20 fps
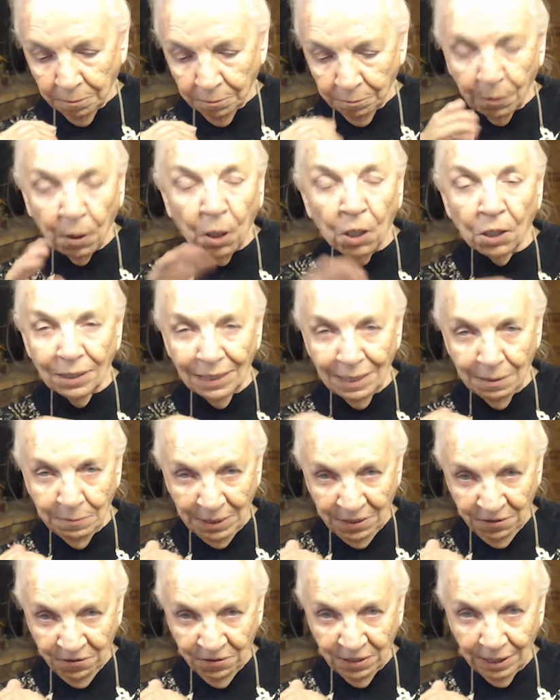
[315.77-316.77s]
partly
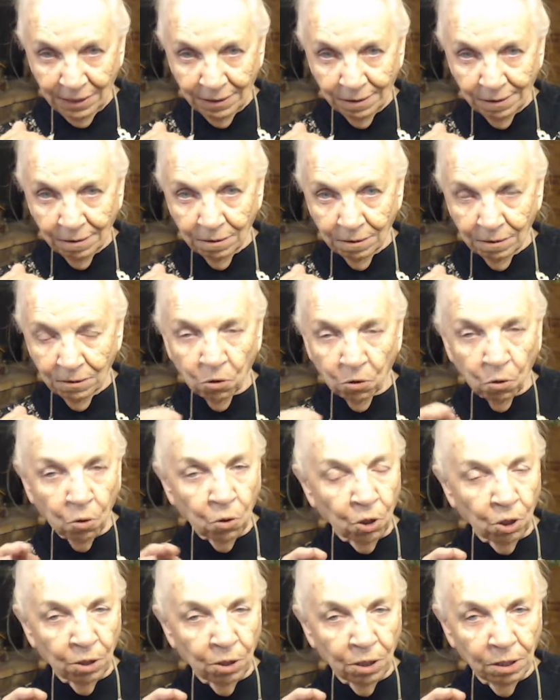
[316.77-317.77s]
missing
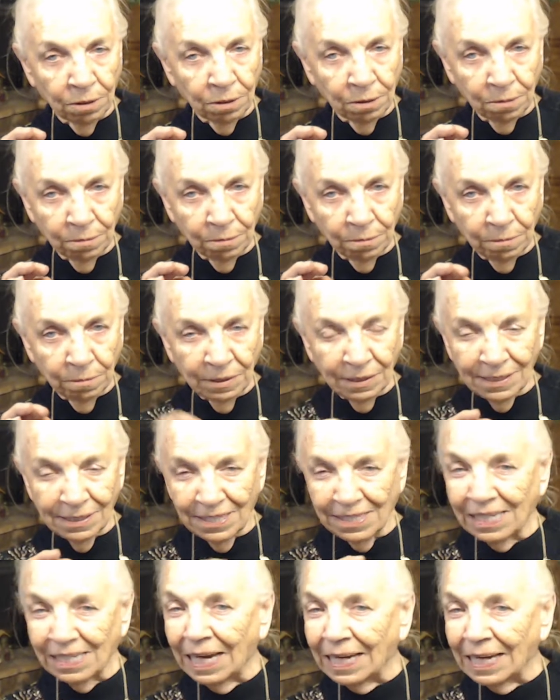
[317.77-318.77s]
or
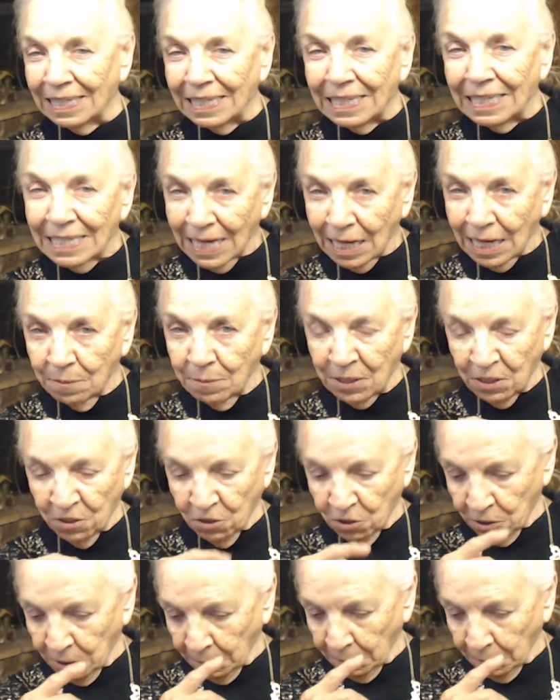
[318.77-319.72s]
slightly damaged.